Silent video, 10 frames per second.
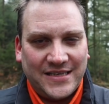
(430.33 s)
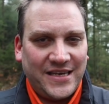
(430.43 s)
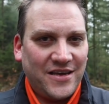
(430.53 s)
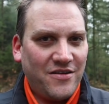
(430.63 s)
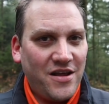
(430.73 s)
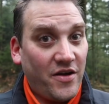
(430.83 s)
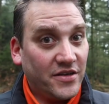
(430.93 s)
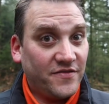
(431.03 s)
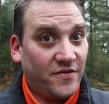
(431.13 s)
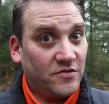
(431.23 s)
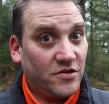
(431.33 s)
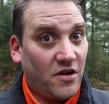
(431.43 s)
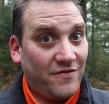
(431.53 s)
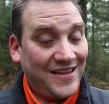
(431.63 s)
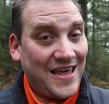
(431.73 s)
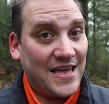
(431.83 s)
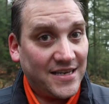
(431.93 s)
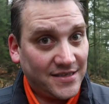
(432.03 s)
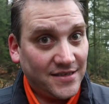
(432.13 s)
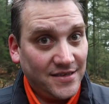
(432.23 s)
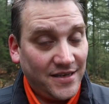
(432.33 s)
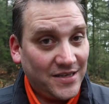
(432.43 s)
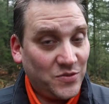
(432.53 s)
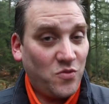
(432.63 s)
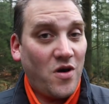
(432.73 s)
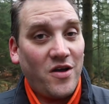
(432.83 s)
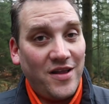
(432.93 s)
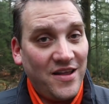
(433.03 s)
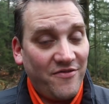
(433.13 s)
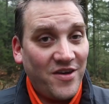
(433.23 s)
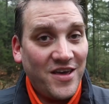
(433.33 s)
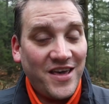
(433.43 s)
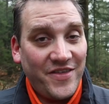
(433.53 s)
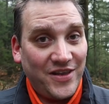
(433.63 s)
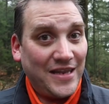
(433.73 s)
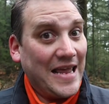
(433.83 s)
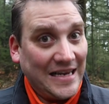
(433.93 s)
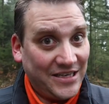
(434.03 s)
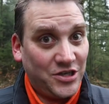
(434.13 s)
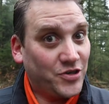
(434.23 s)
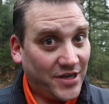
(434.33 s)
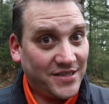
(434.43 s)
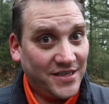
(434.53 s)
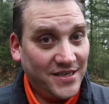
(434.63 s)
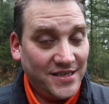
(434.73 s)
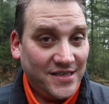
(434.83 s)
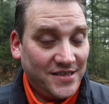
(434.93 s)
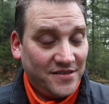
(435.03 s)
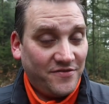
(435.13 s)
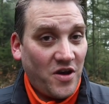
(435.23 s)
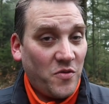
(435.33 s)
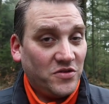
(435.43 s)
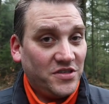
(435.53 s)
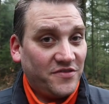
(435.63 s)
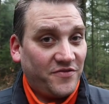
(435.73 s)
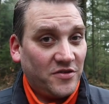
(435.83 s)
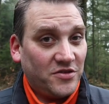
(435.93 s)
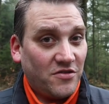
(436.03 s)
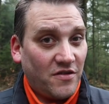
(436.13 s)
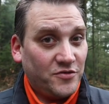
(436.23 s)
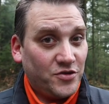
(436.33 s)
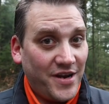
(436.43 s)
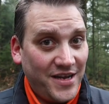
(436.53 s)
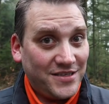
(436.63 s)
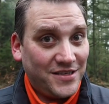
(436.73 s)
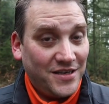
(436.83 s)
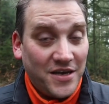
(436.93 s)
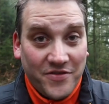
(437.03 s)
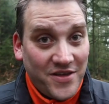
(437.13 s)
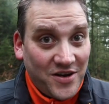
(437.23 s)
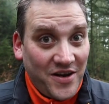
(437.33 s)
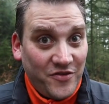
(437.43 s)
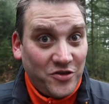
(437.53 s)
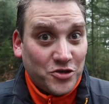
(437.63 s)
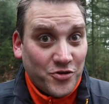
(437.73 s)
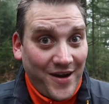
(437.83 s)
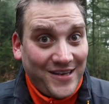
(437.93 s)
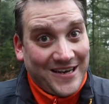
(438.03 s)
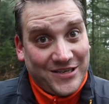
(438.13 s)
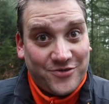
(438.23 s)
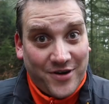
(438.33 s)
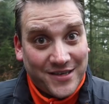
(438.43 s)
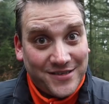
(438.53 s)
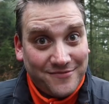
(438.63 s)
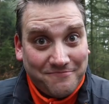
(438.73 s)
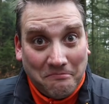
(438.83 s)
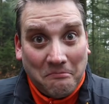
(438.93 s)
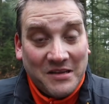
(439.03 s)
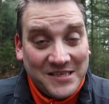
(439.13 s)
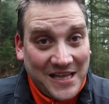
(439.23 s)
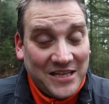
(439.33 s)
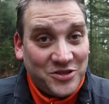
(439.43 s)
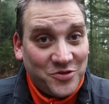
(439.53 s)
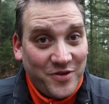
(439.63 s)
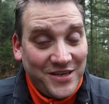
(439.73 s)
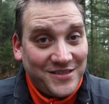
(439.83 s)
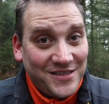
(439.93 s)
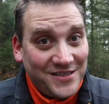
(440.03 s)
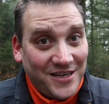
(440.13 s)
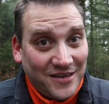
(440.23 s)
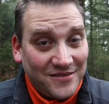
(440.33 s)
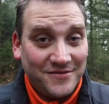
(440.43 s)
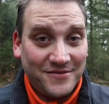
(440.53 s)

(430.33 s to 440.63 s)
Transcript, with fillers: You see, I like to photograph lakes. It's why I live in the Lake District. If I wanted to photograph trees, then I'd live in the Tree District. Stands to reason, doesn't it?